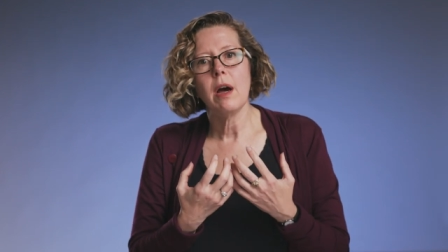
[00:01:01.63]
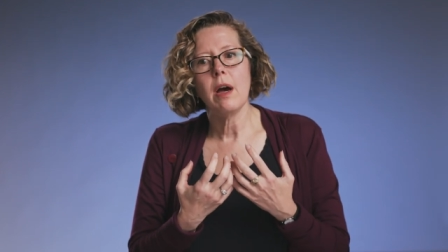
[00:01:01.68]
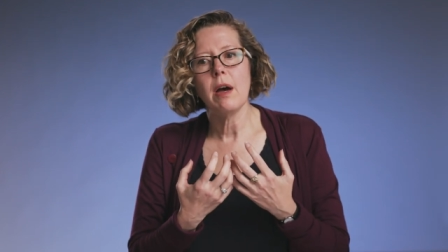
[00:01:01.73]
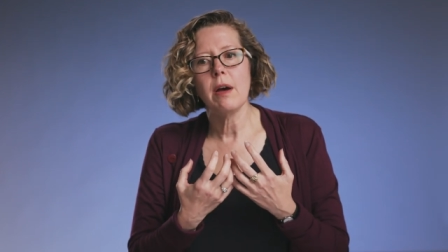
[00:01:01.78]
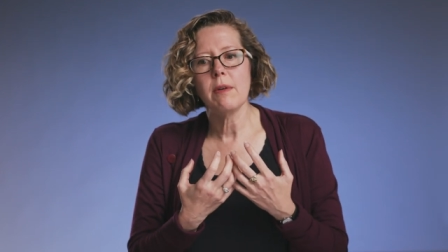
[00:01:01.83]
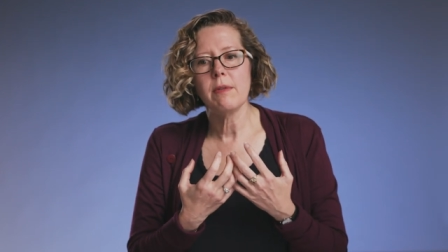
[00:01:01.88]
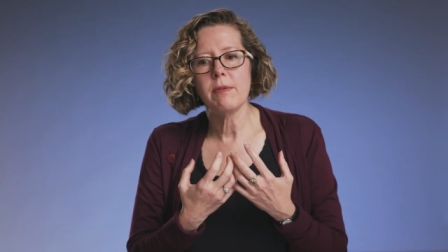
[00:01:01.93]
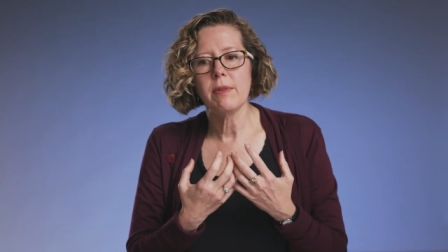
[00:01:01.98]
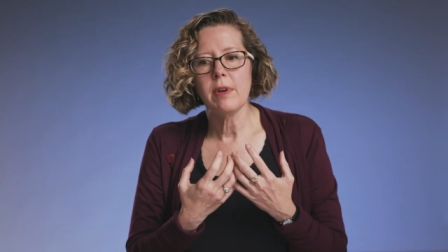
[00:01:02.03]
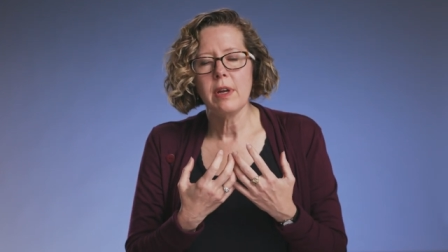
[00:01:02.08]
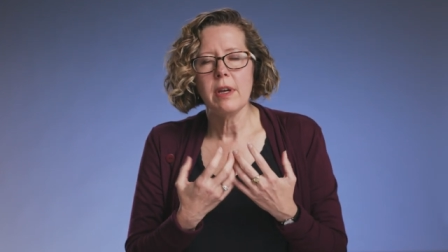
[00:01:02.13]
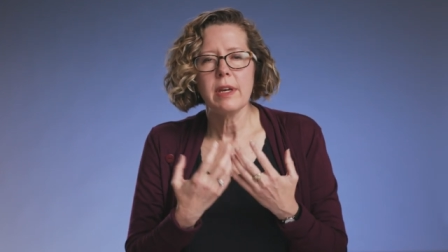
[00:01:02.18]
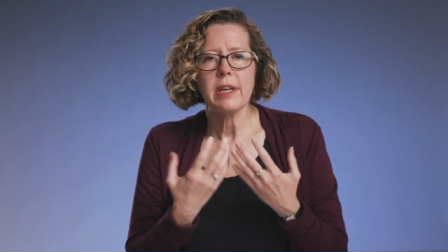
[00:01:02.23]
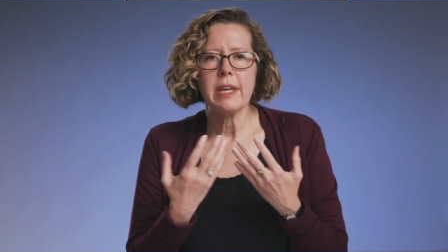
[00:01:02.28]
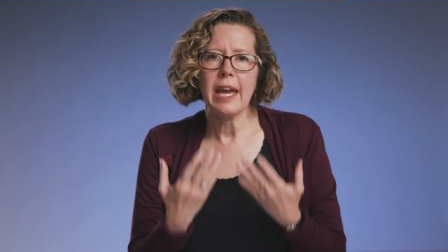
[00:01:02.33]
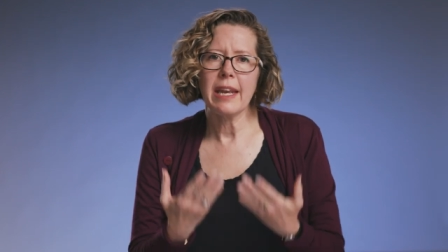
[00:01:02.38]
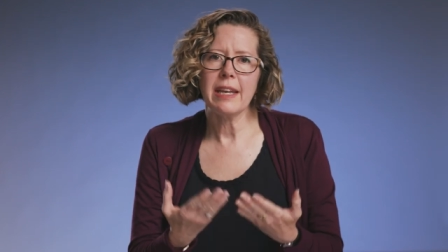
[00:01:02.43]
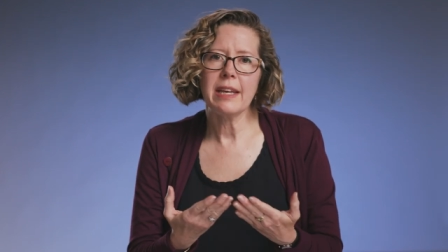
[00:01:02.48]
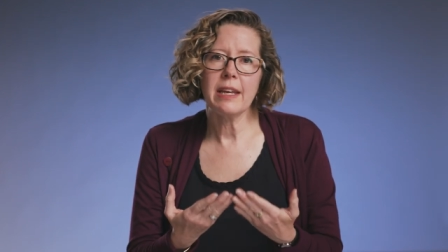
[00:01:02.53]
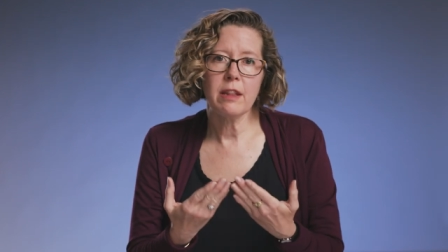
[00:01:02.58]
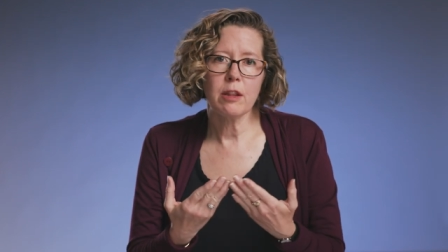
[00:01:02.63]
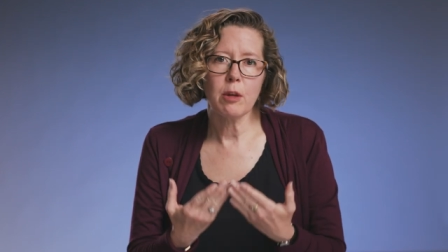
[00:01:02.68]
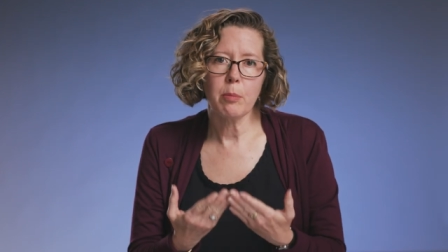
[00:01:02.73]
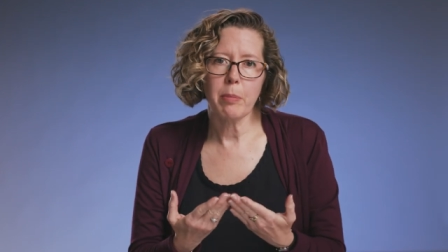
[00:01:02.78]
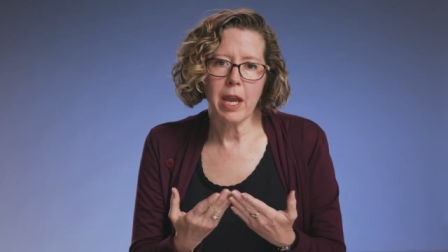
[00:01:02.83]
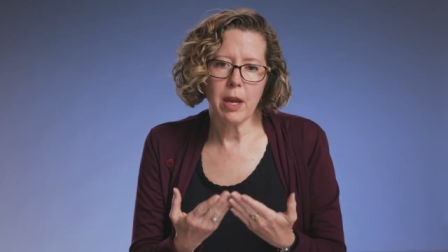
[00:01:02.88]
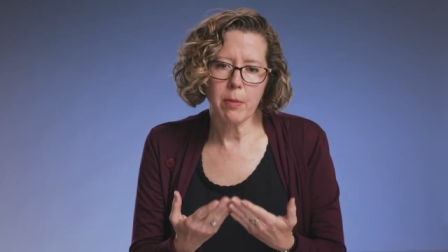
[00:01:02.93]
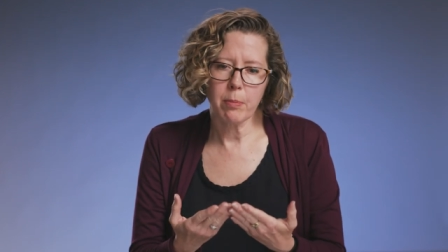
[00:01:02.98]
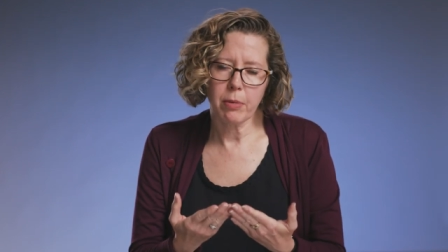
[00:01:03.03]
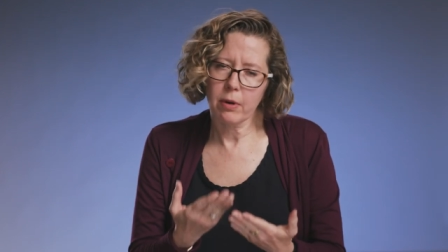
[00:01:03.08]
of getting in the
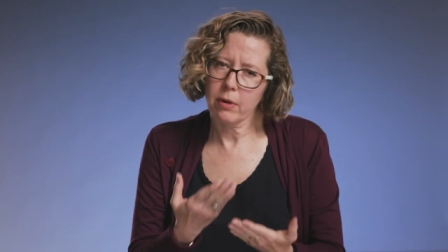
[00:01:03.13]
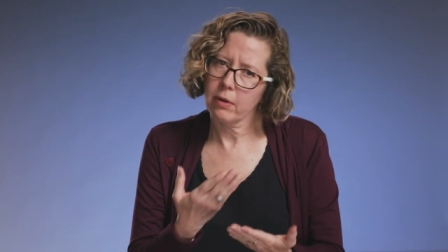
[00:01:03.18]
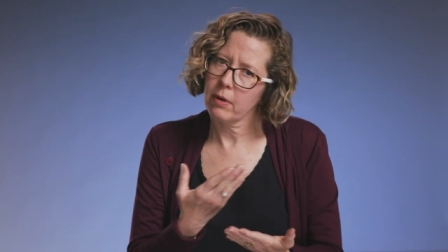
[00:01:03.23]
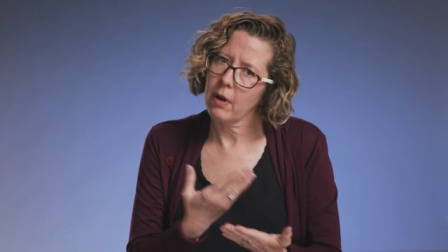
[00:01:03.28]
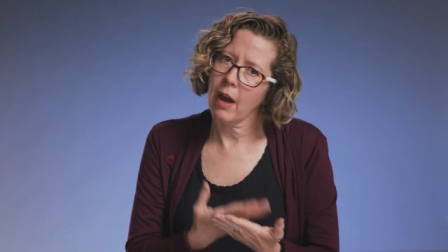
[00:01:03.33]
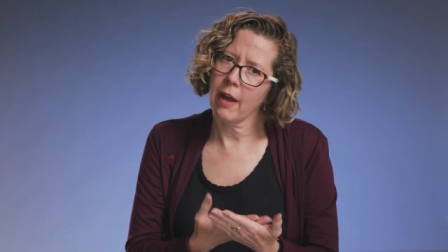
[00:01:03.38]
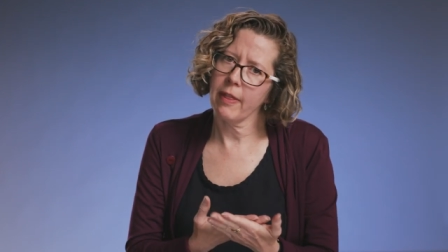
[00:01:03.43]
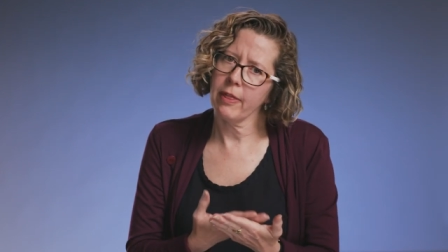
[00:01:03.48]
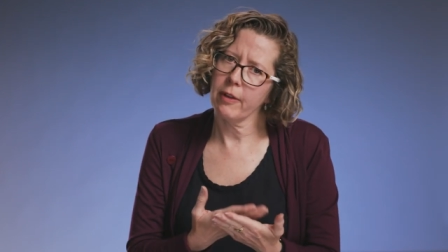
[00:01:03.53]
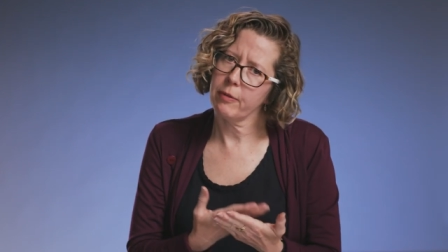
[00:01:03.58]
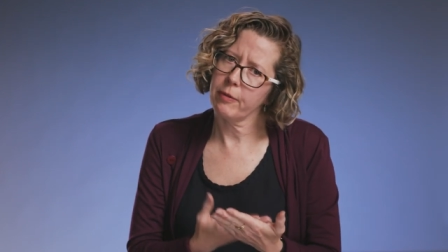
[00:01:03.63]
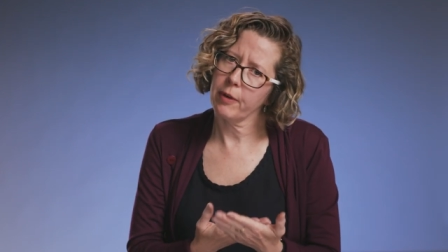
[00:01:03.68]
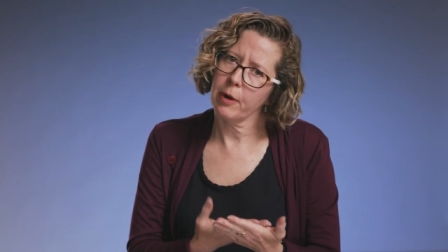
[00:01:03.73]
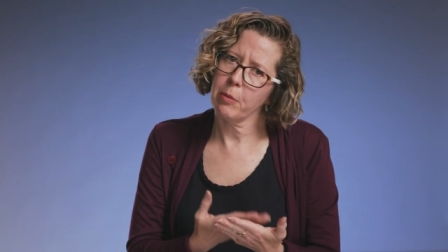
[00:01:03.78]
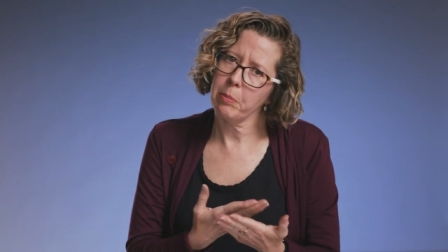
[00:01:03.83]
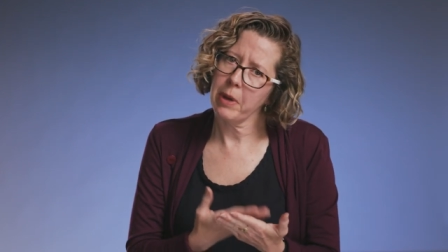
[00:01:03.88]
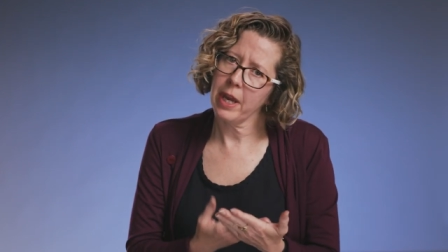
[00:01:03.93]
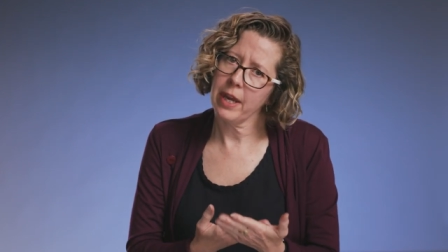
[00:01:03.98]
paper, on the front